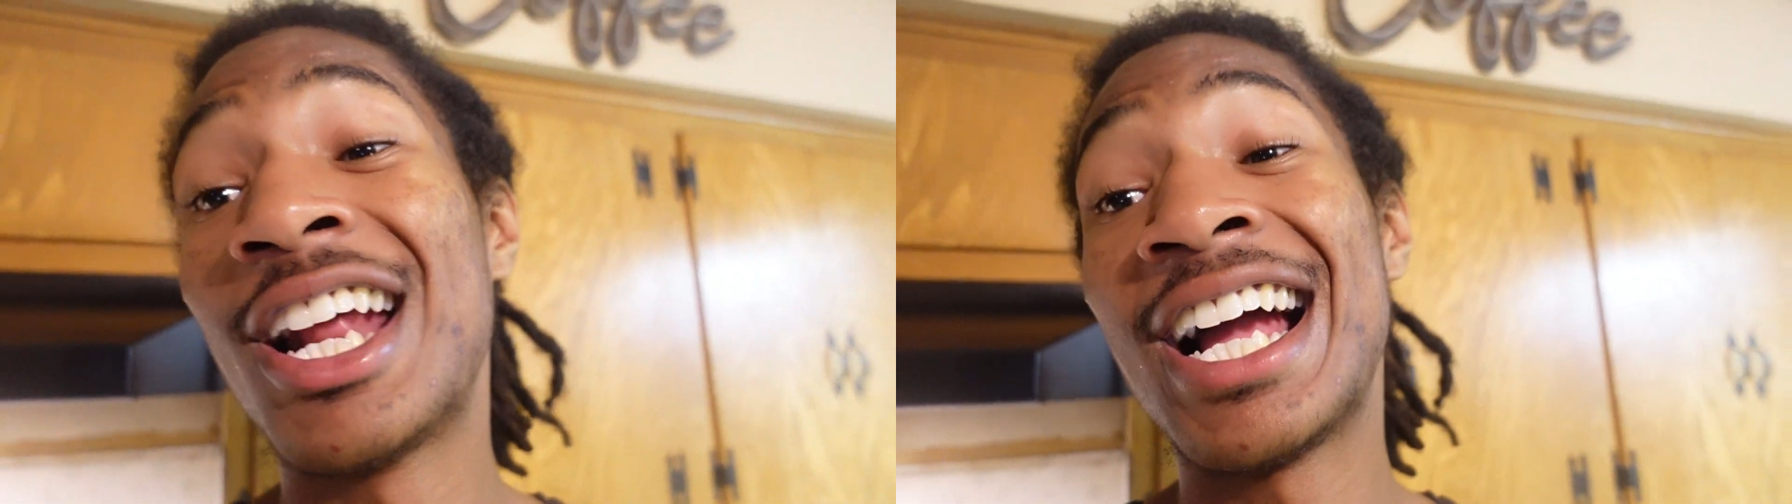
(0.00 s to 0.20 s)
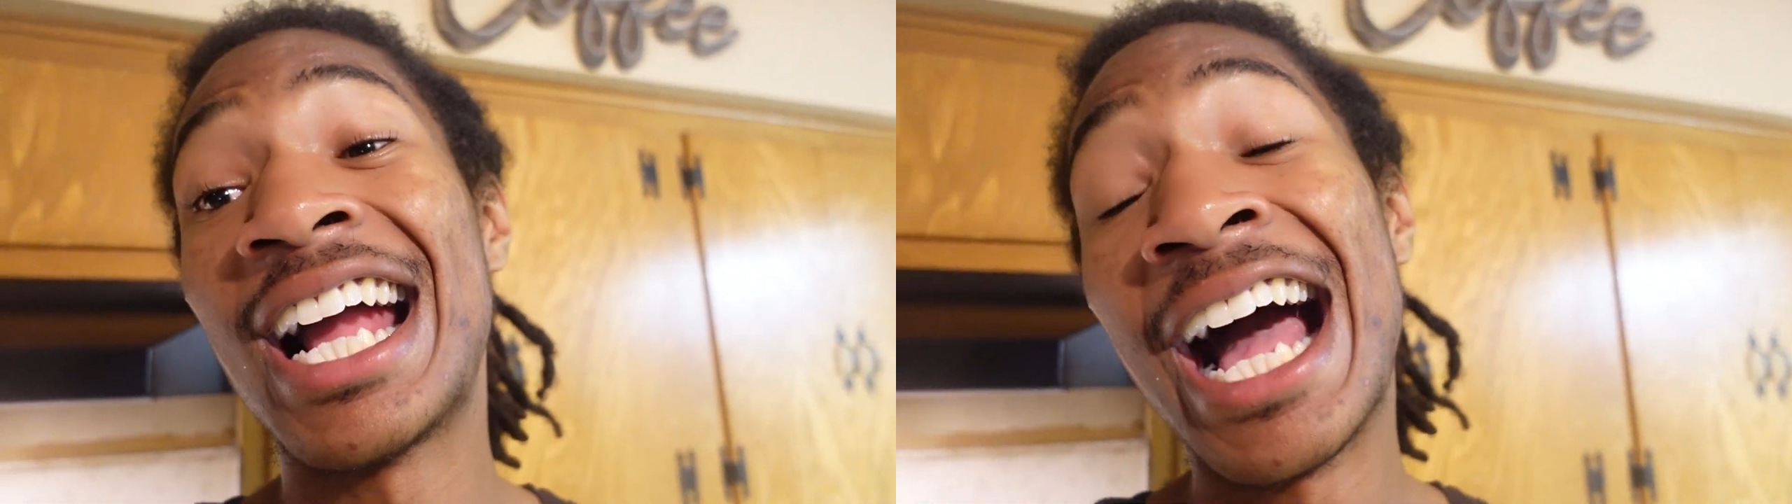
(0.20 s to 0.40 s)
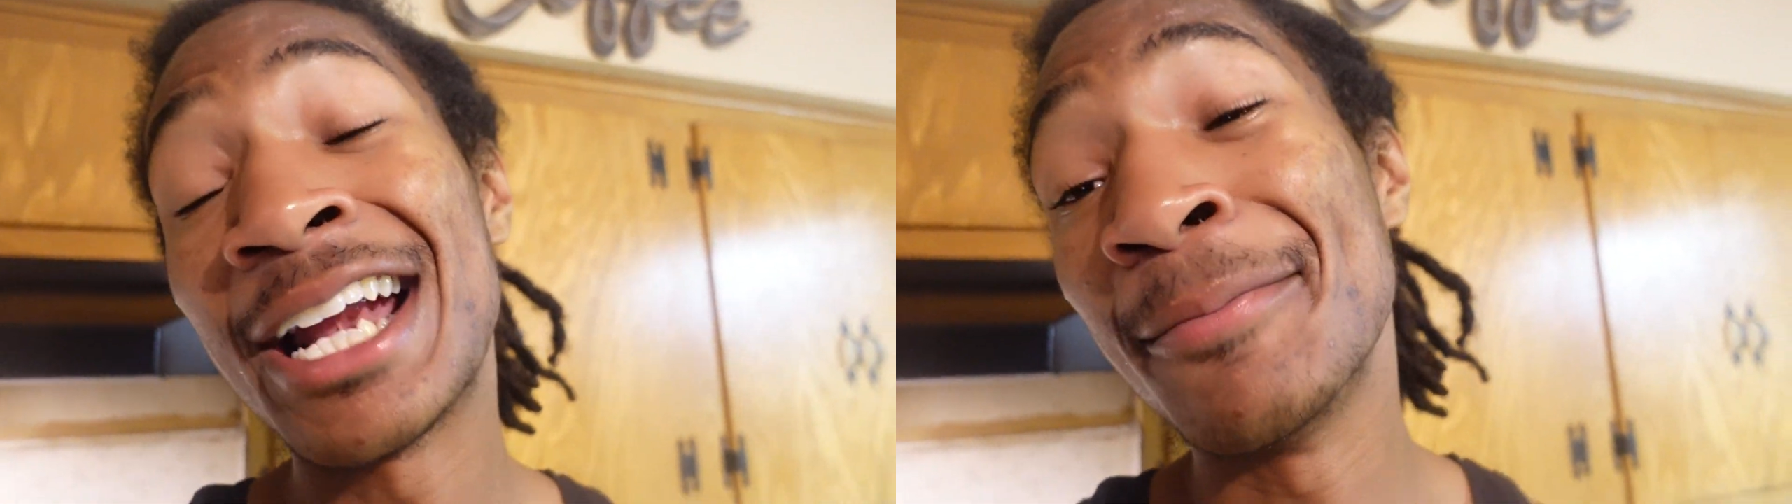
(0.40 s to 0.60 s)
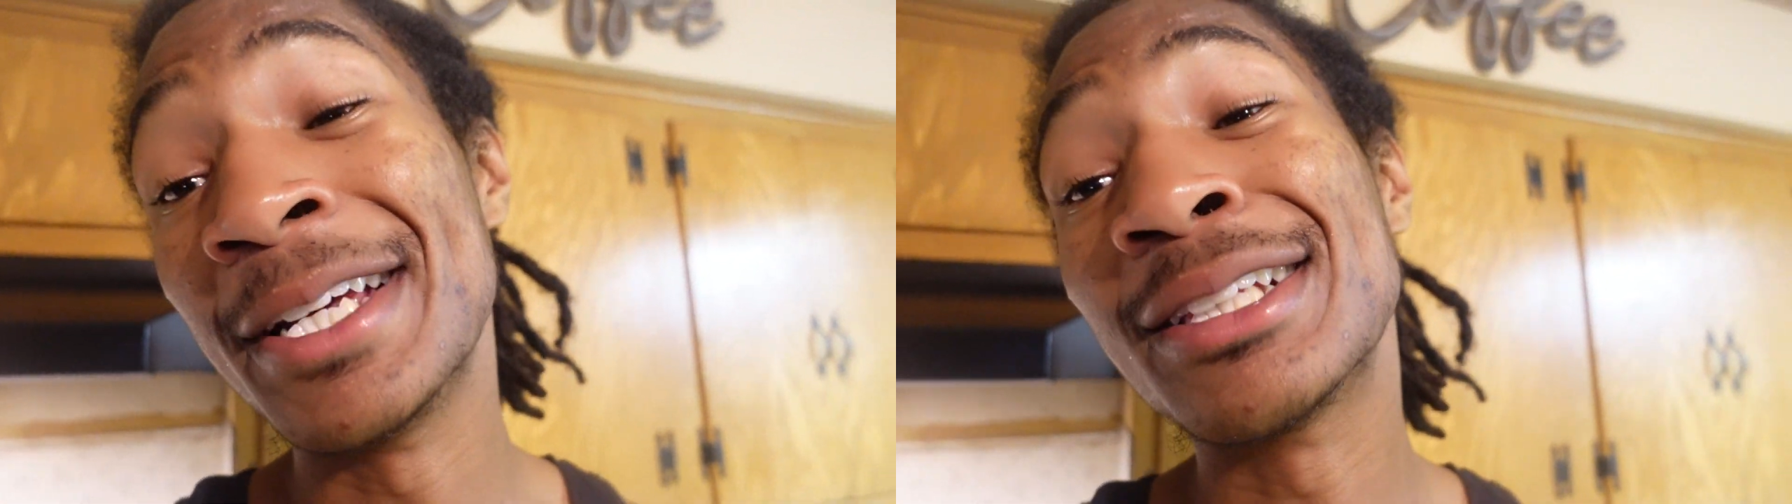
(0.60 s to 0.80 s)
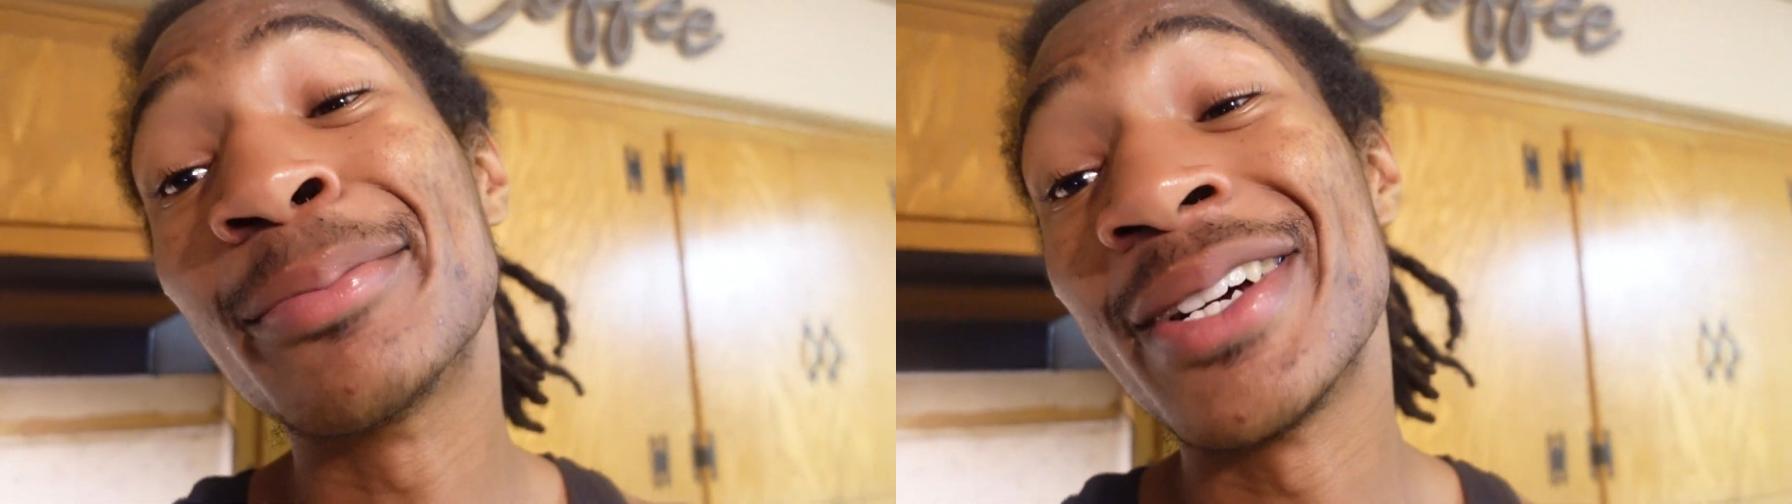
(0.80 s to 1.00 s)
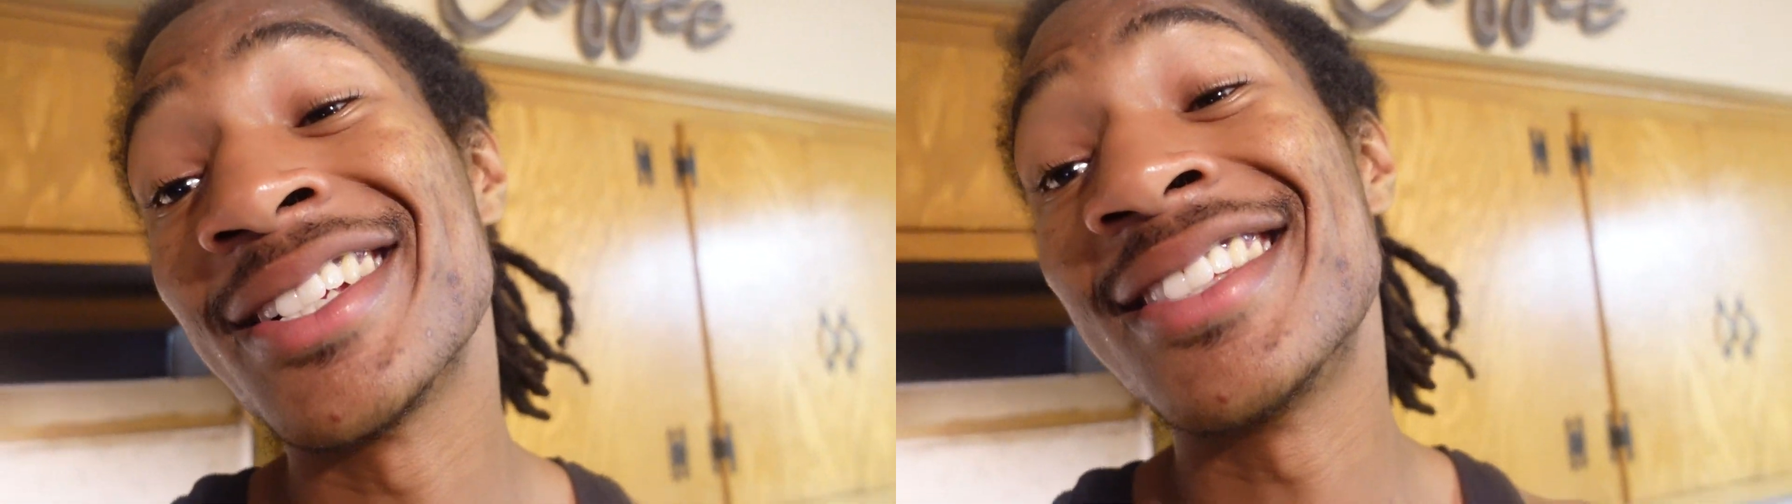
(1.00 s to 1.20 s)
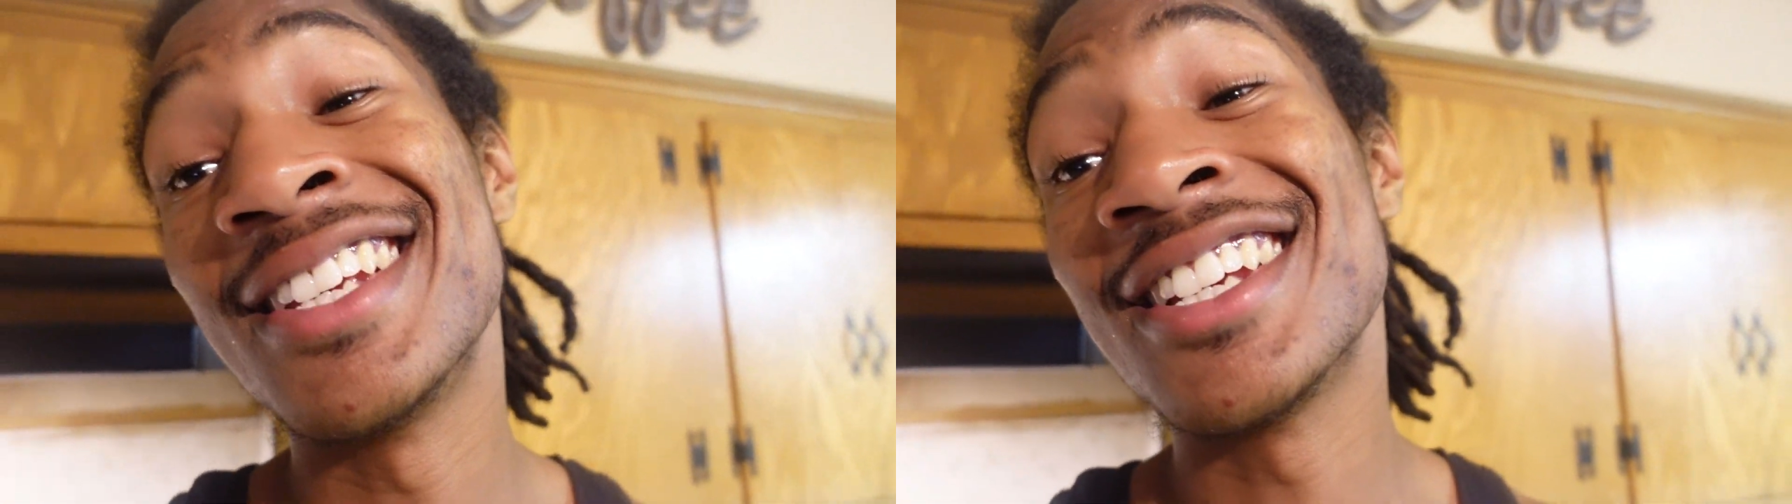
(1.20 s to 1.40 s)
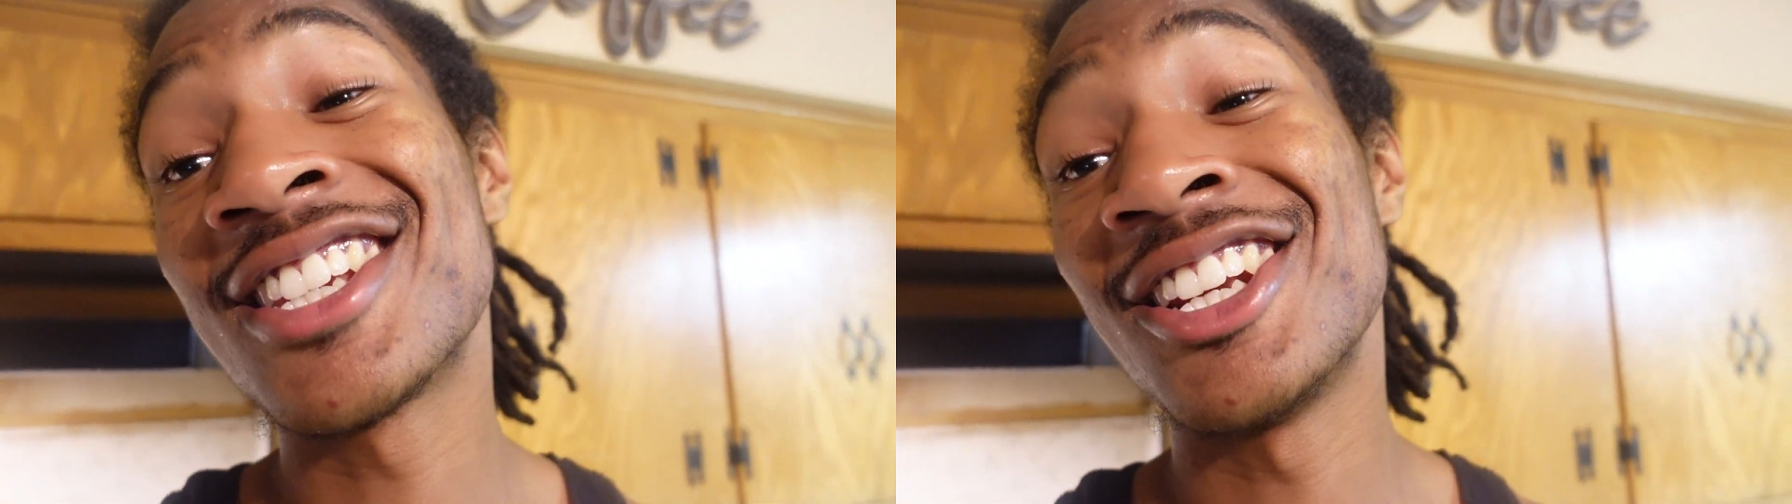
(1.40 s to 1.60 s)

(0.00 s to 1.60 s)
I gotta make the presentation